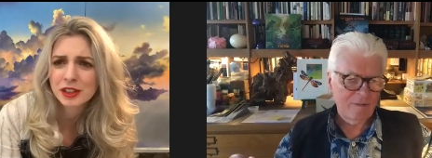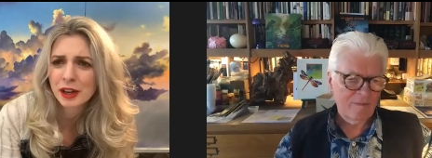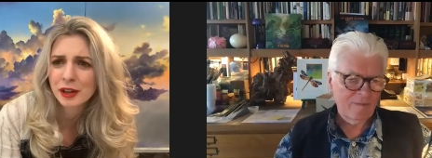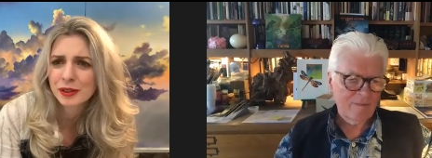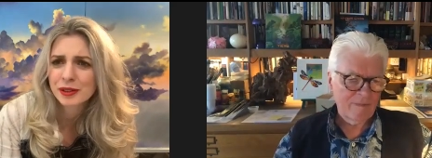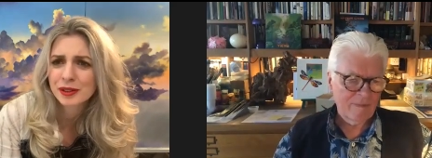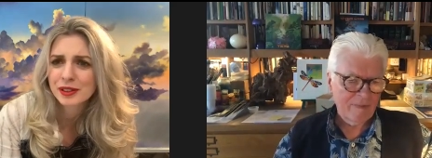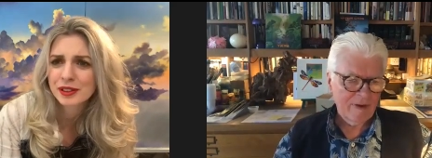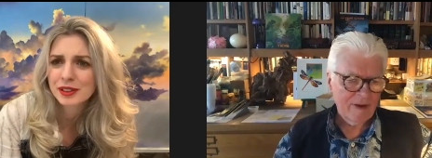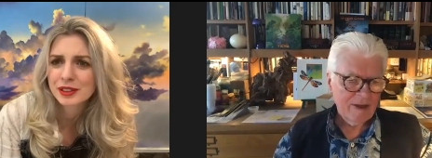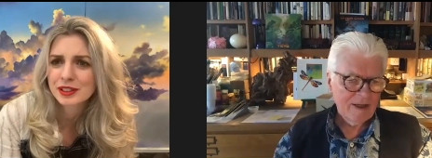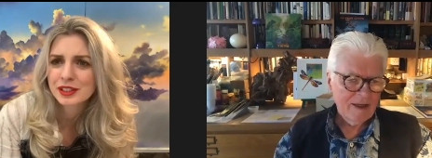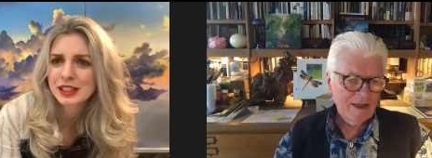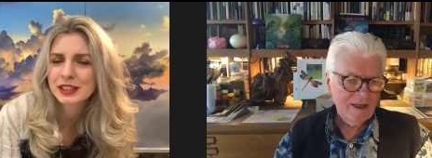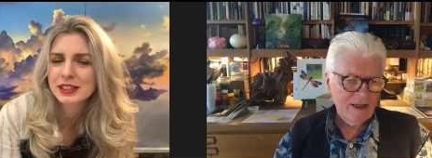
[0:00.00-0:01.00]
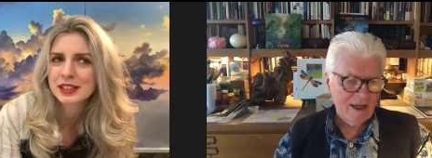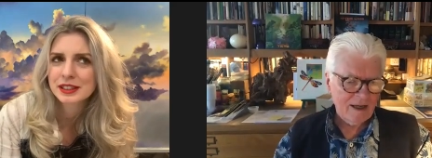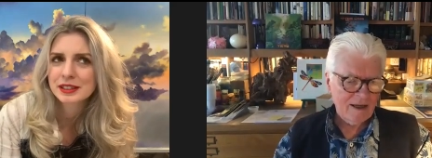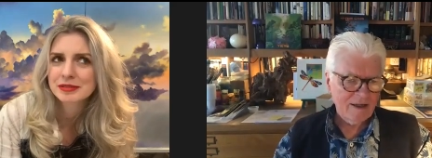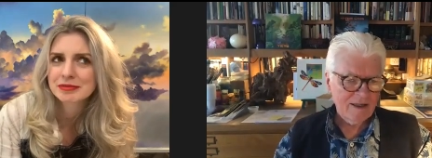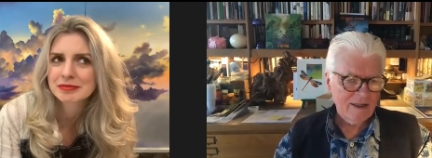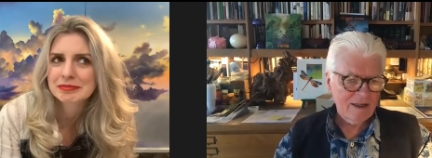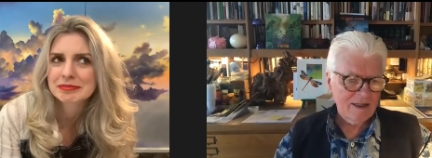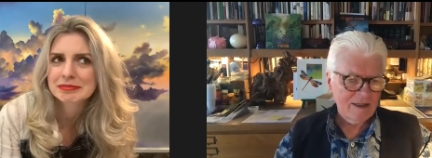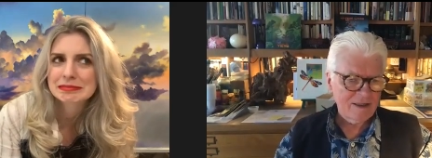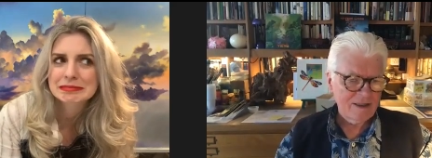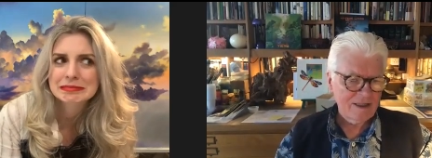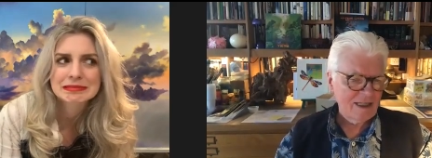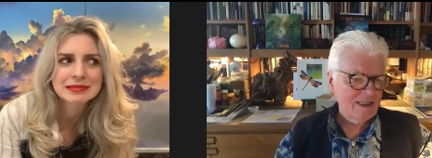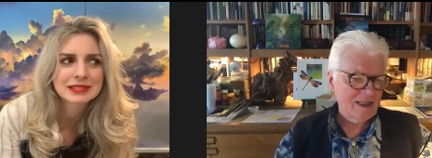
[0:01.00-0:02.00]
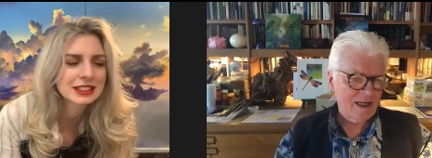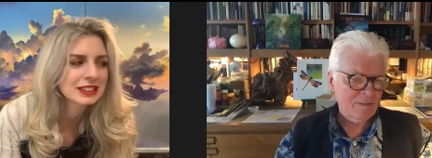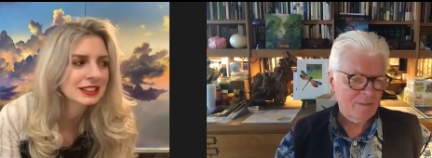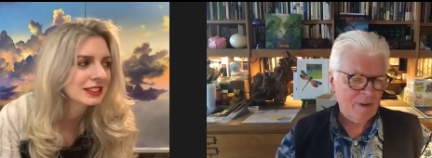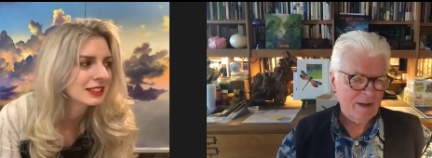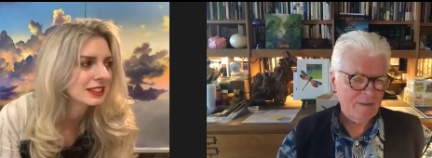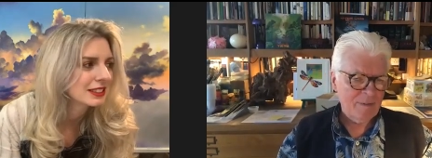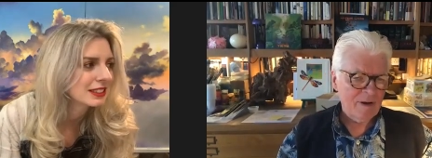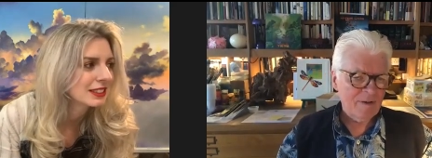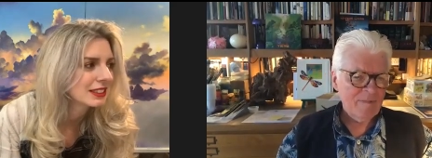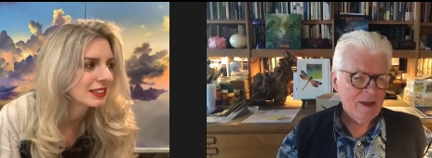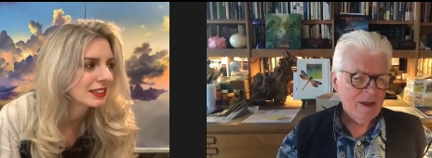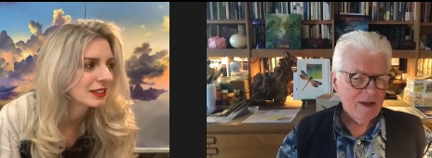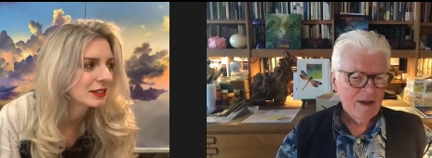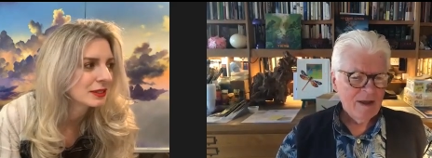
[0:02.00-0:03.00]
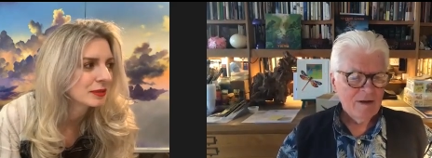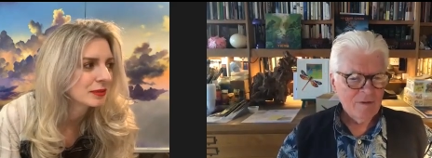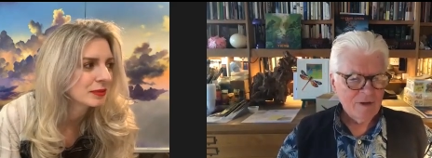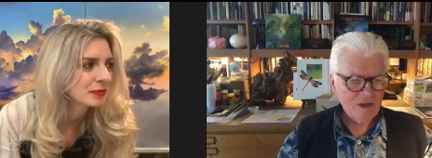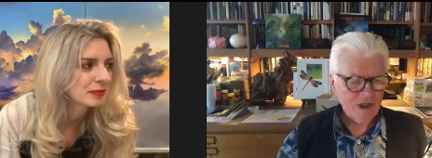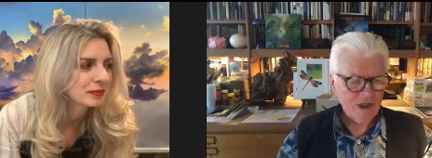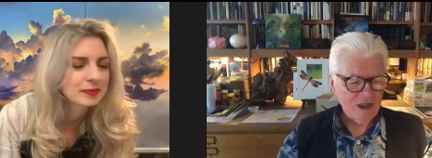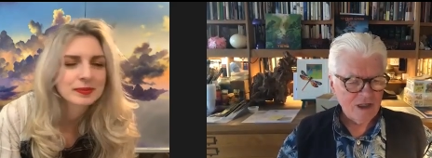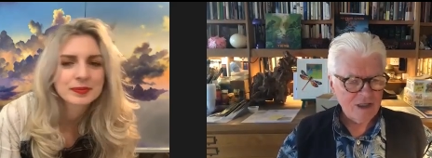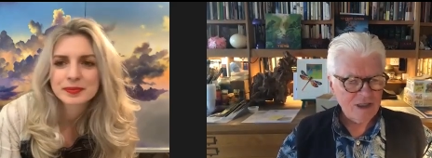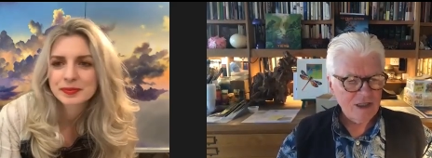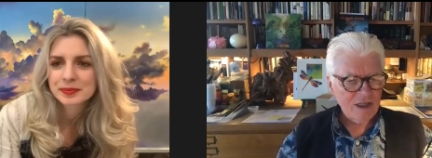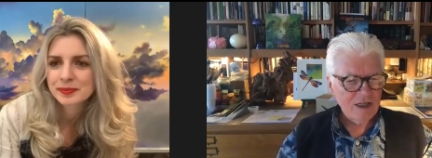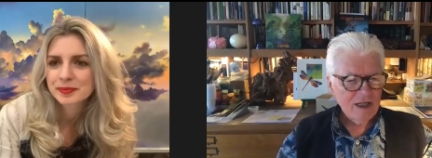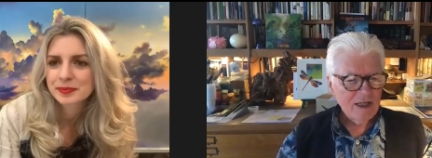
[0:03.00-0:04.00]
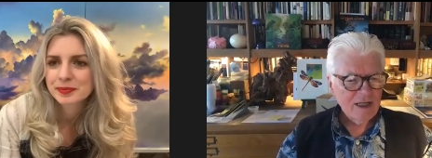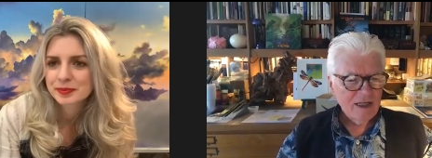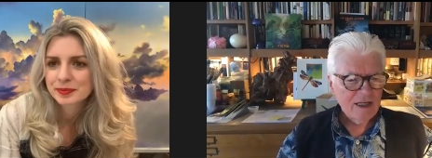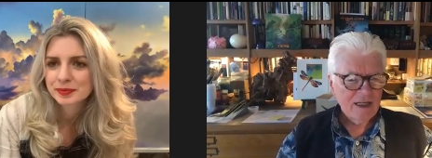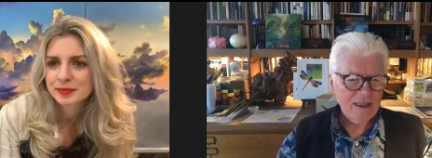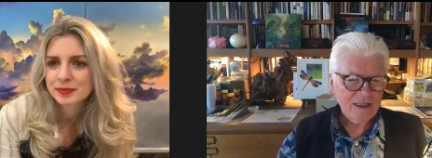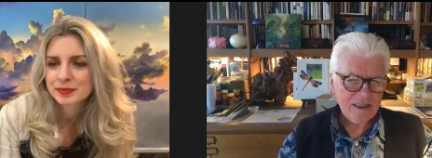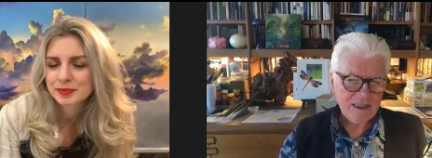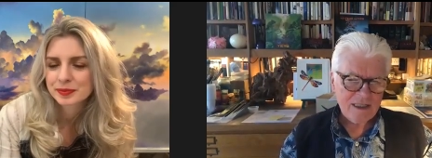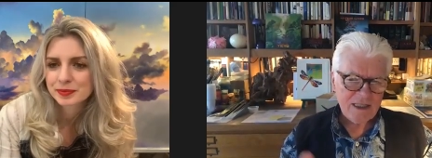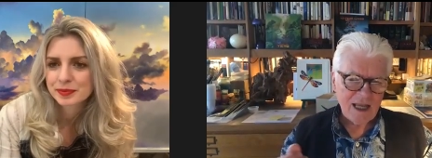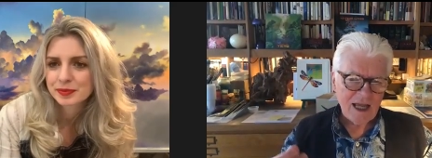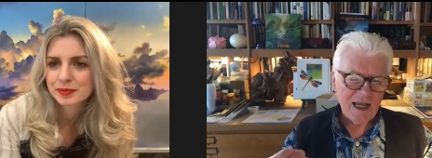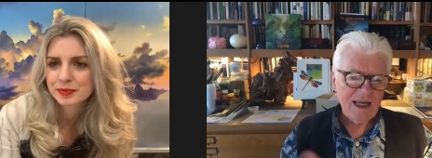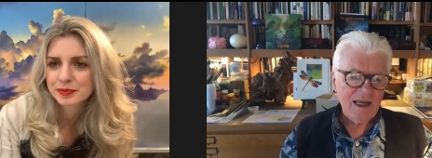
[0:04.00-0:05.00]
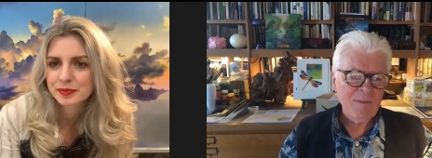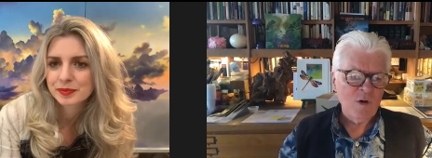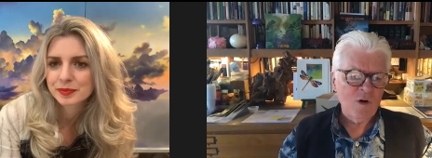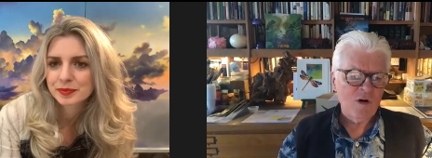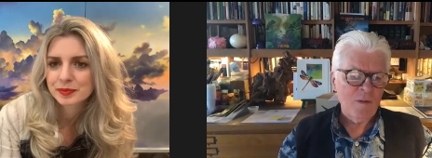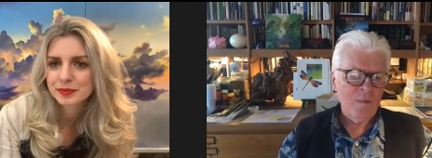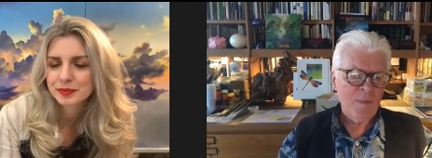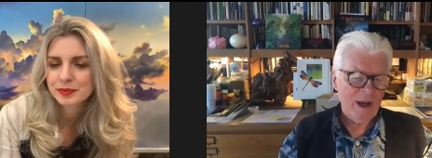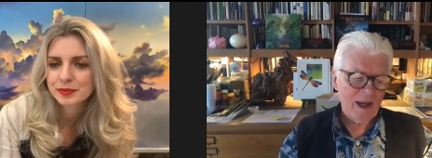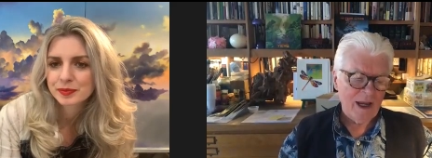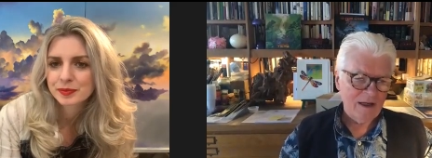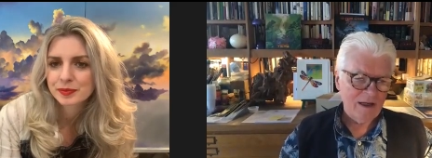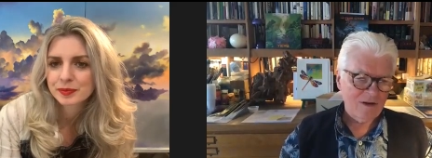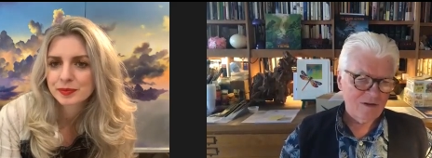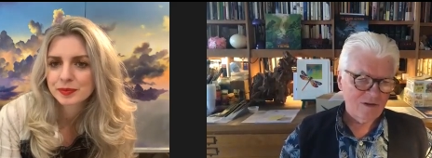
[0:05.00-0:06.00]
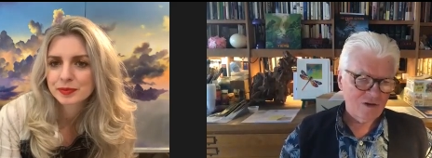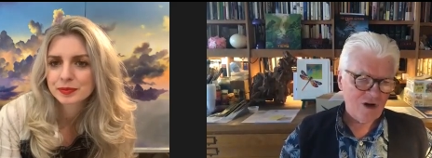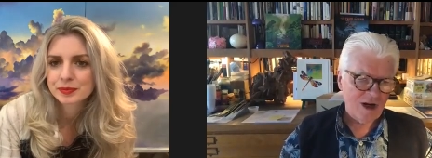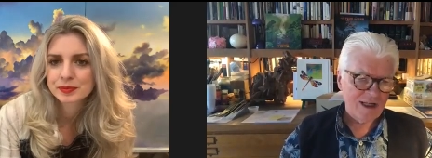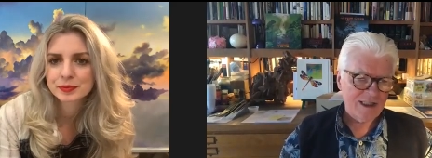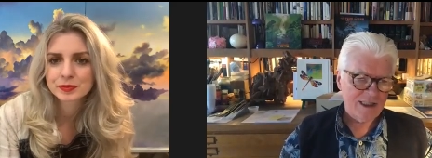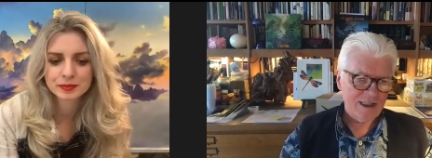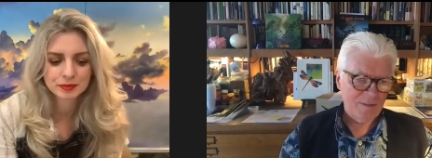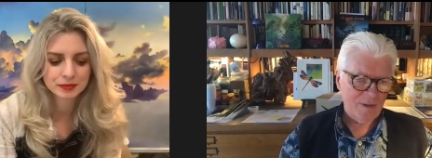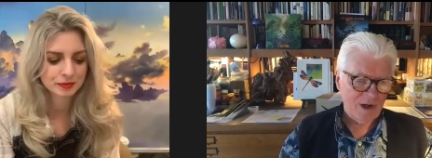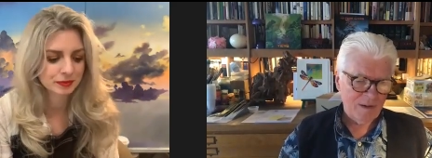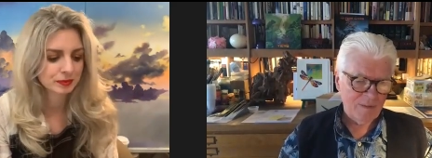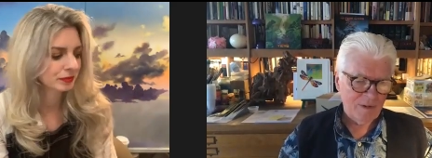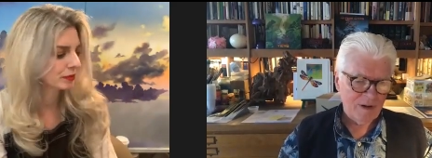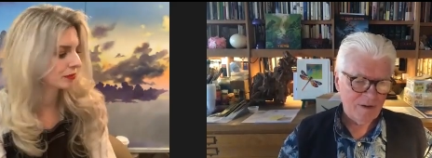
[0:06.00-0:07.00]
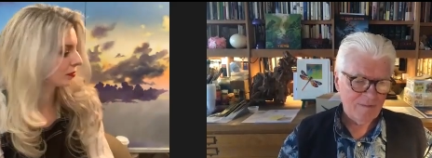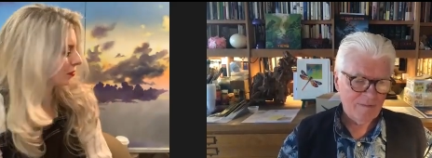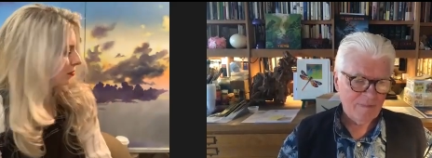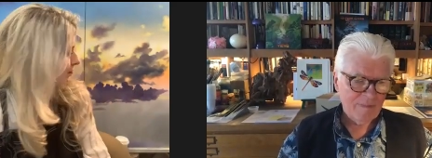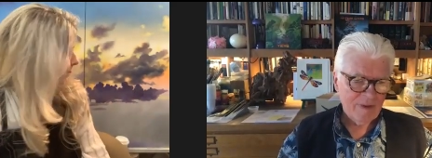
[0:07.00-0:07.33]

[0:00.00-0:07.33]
Speaker 1: no detail. yeah
Speaker 2: it's detail paper which is slightly more opaque than tracing paper.